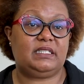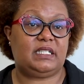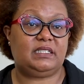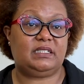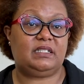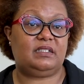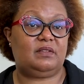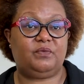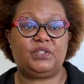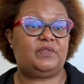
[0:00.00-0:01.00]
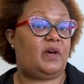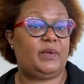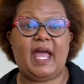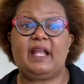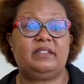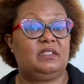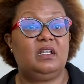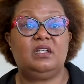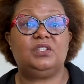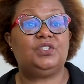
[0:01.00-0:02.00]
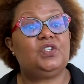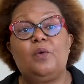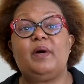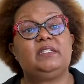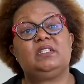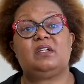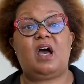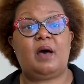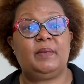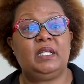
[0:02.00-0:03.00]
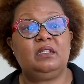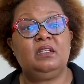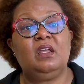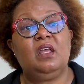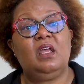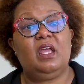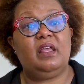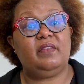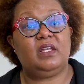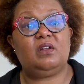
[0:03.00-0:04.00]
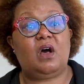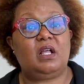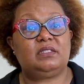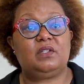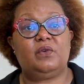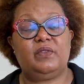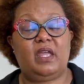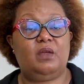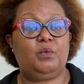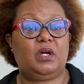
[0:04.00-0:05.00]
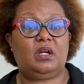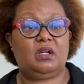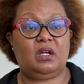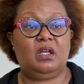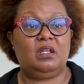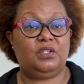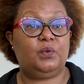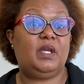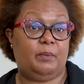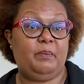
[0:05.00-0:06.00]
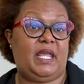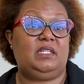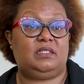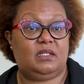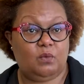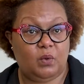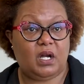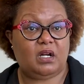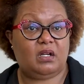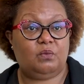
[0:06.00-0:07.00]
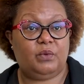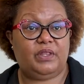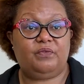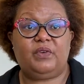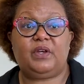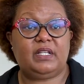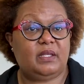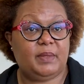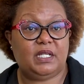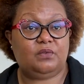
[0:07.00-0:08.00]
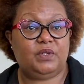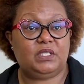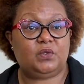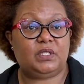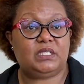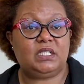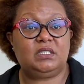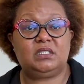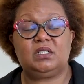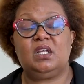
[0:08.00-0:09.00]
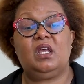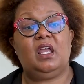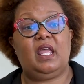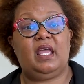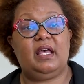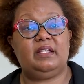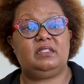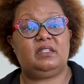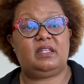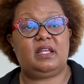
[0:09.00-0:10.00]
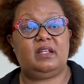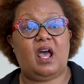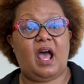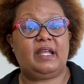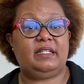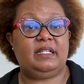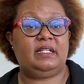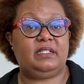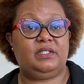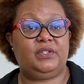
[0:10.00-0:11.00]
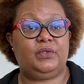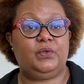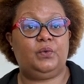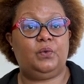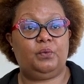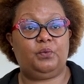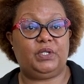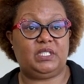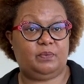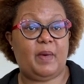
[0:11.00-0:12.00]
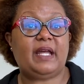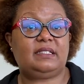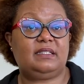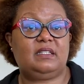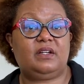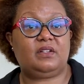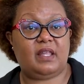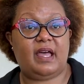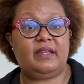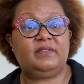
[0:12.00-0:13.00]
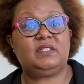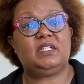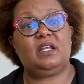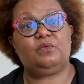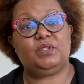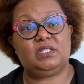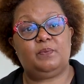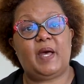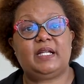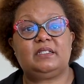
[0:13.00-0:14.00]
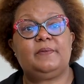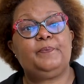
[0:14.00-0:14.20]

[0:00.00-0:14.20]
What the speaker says: just, first of all, we had so much in common. And then also they were doing amazing work with very limited resources, and that I needed to respect their lives and respect